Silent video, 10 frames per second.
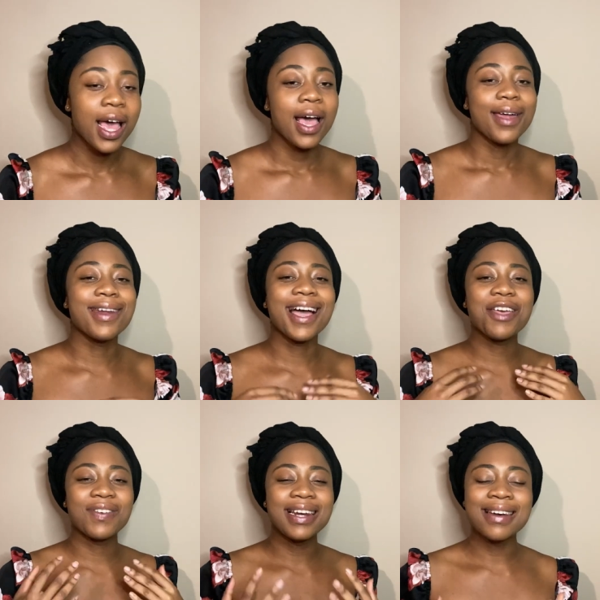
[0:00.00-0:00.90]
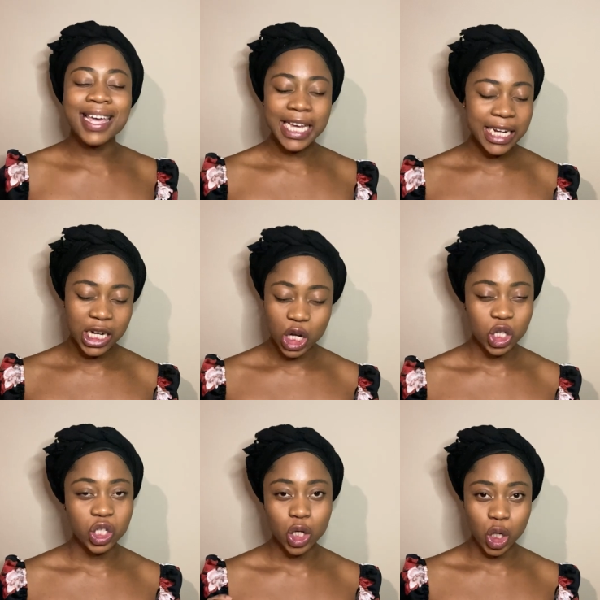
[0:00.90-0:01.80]
now if a lady
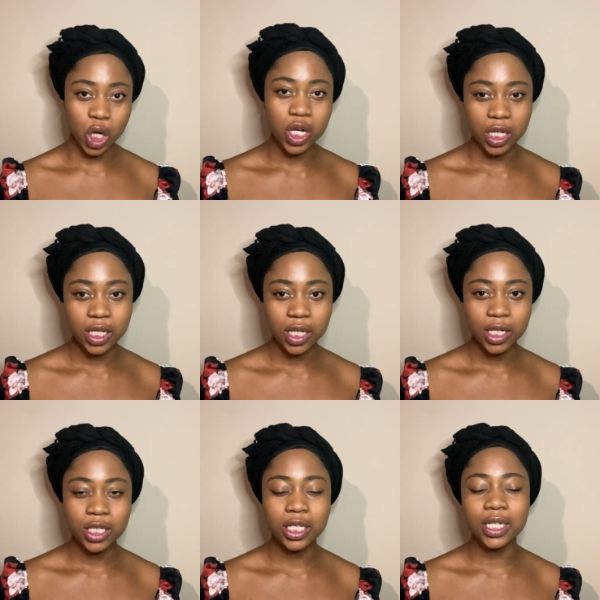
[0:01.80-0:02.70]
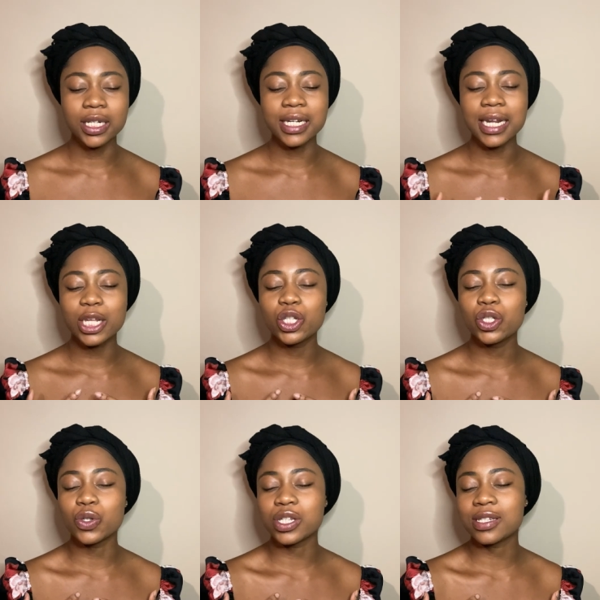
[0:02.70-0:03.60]
looks good, she needs
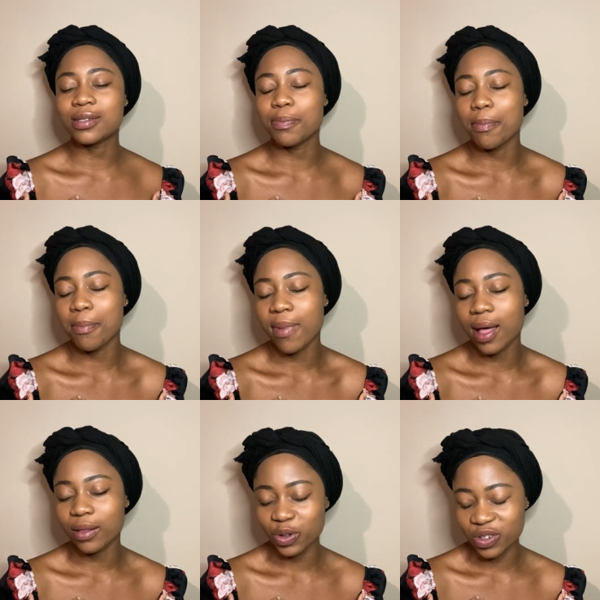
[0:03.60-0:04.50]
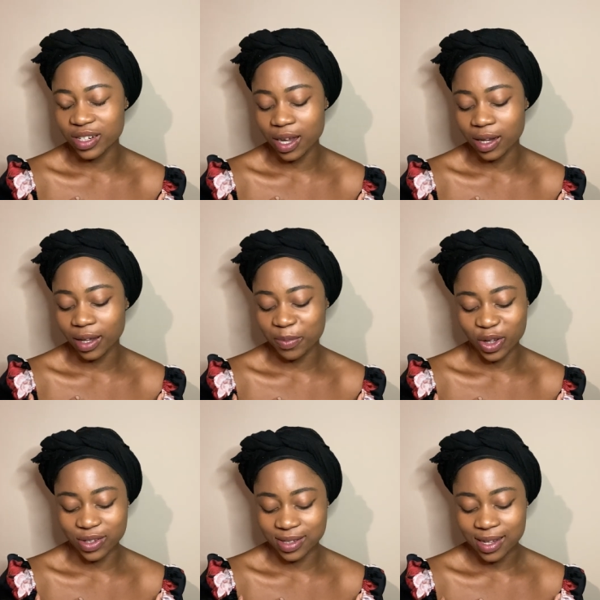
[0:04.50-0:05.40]
to smell good, darling,
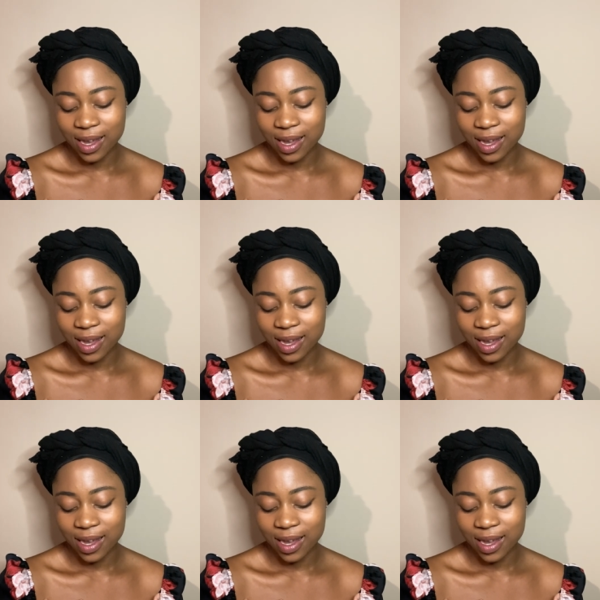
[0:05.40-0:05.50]
because